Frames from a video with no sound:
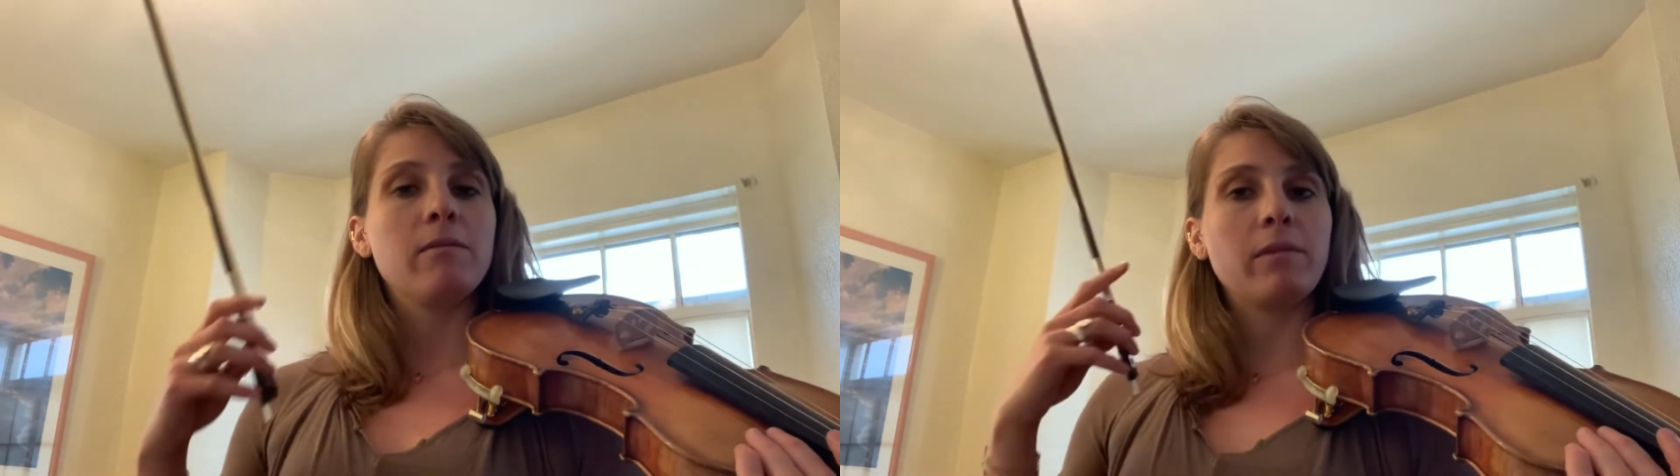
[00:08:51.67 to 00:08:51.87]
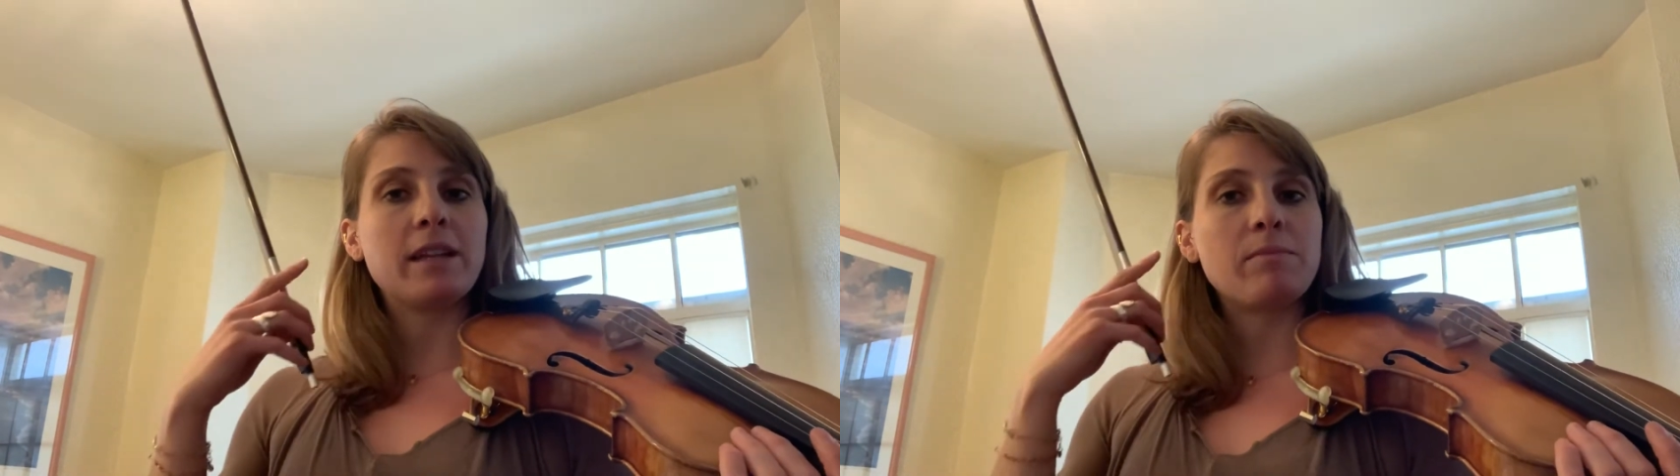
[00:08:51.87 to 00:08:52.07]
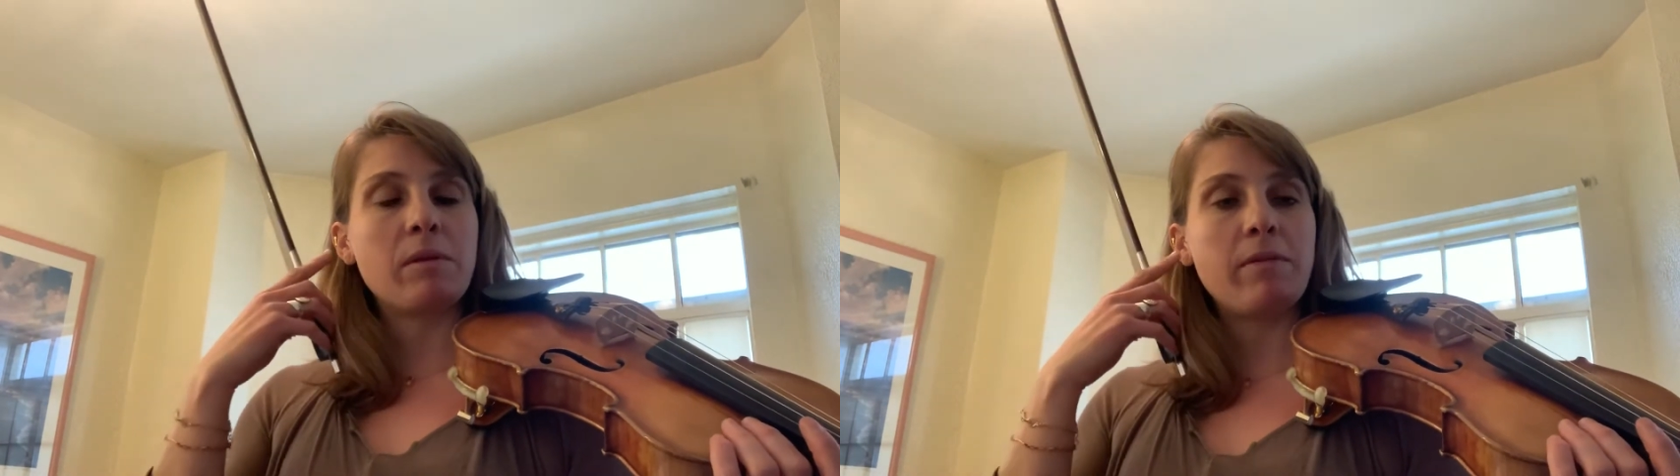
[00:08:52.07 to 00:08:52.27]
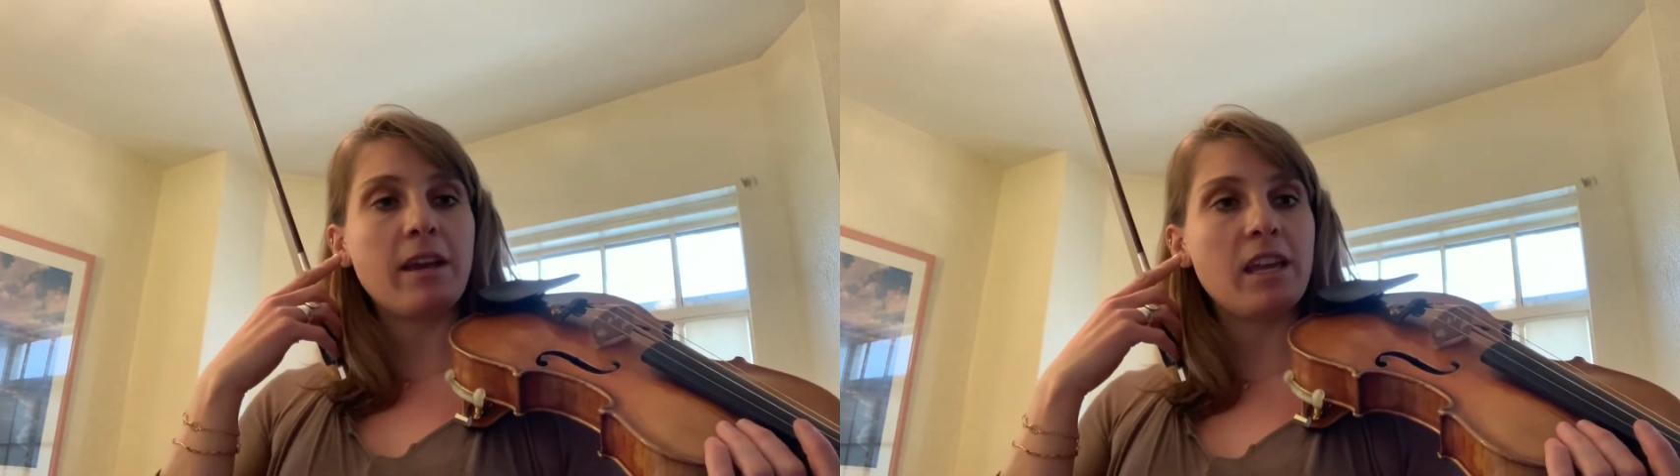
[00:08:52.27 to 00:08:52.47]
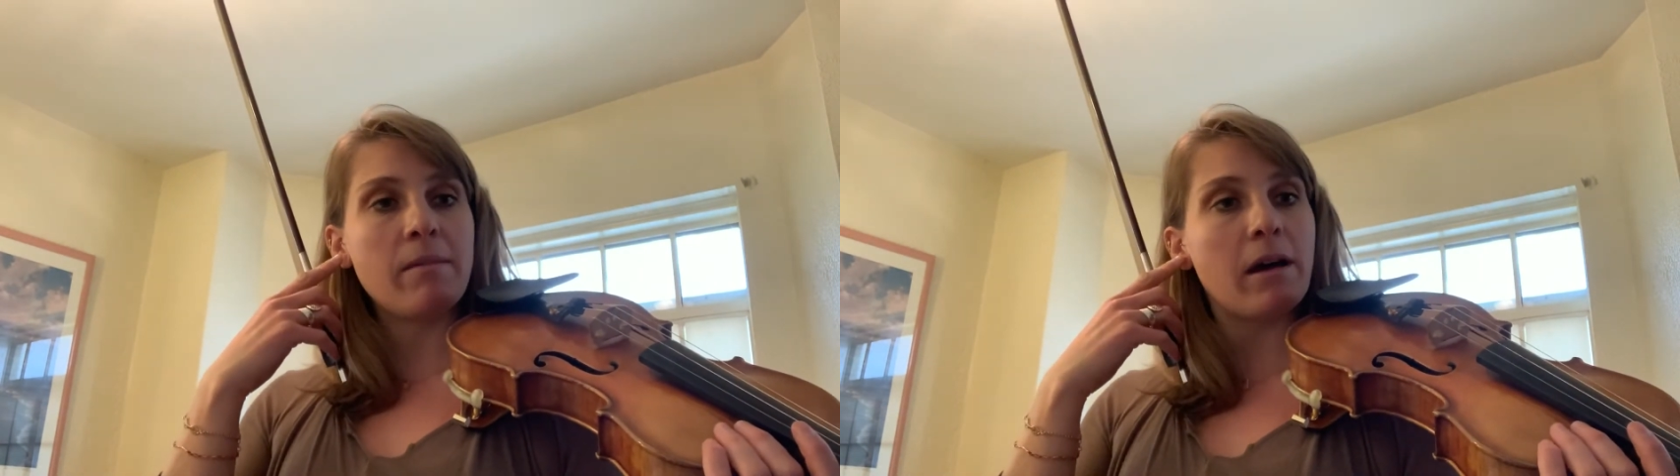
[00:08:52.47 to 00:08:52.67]
Let's be
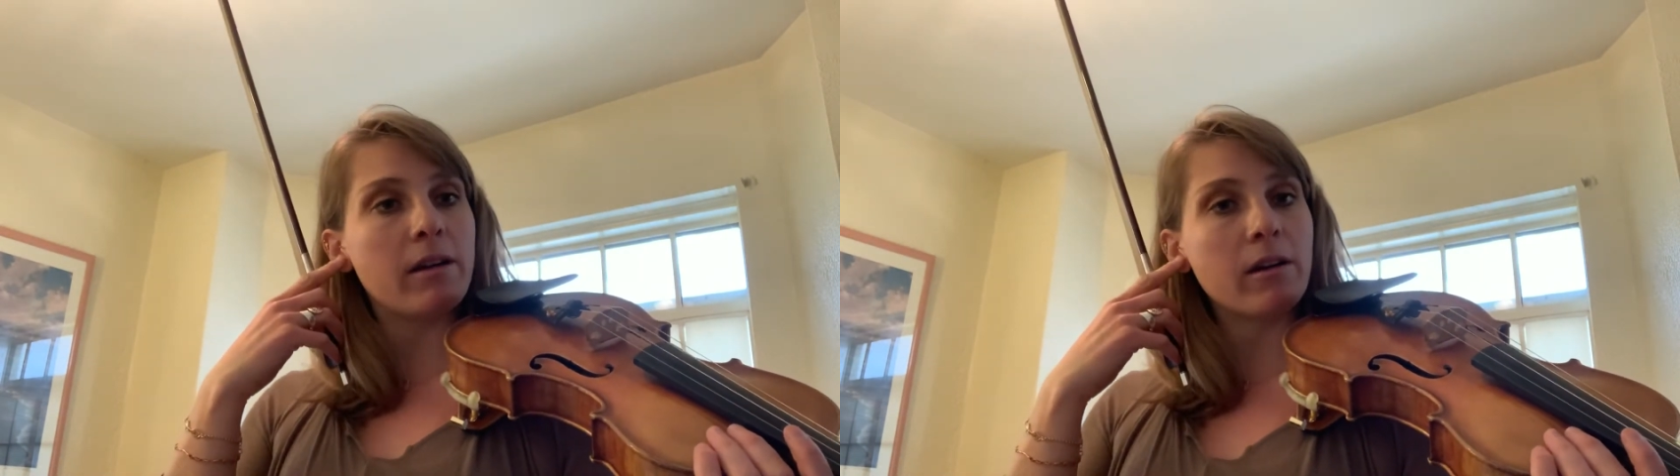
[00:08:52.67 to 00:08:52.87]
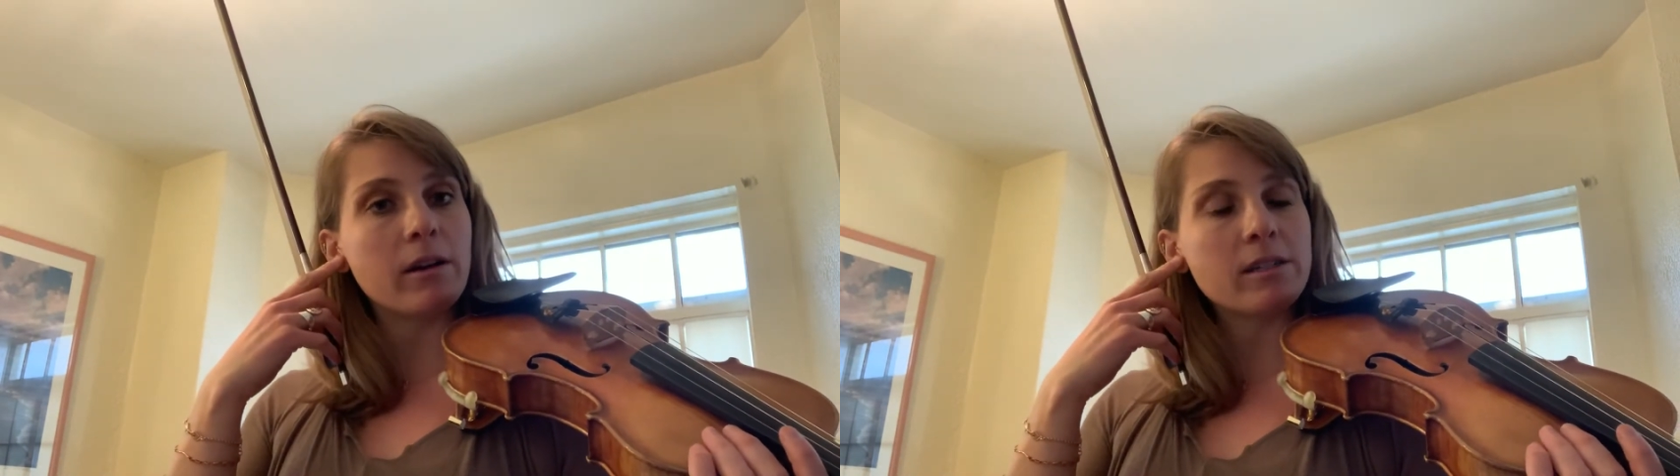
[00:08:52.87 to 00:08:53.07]
picky about our